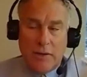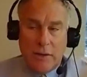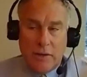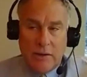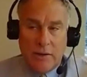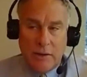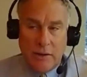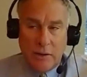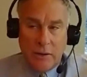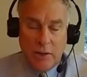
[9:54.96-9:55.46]

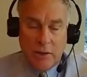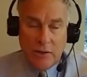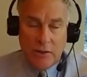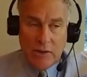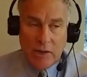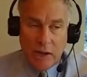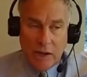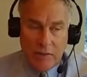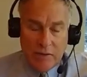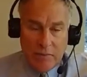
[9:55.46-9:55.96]
to U.S.
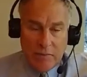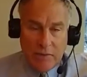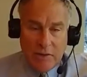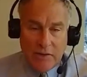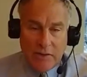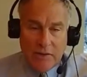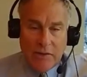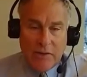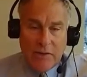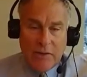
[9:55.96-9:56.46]

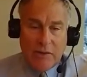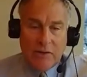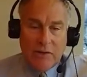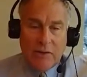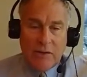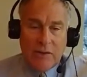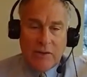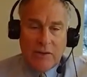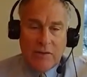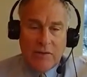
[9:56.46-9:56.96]
government
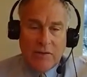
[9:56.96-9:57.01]
statistics,